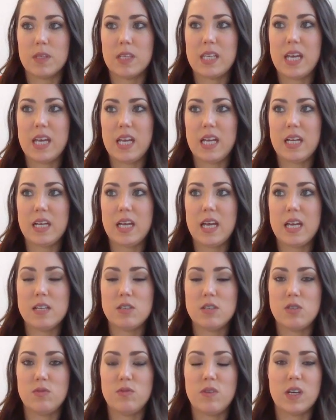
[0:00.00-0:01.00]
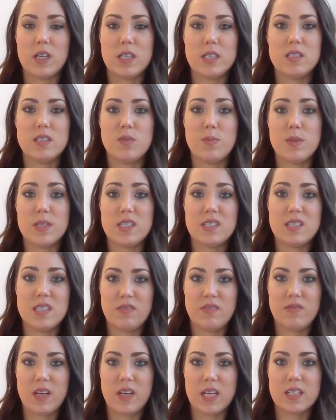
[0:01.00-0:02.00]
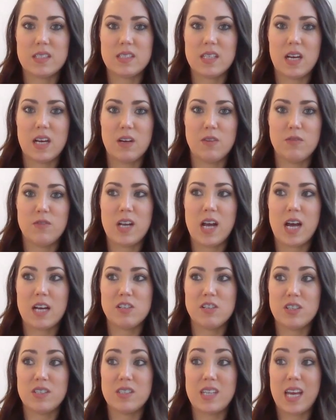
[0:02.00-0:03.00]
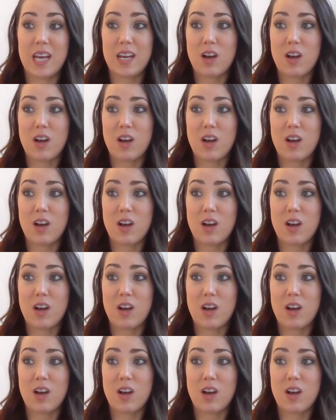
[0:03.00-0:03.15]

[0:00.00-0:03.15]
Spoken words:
getting into very specifics of not just a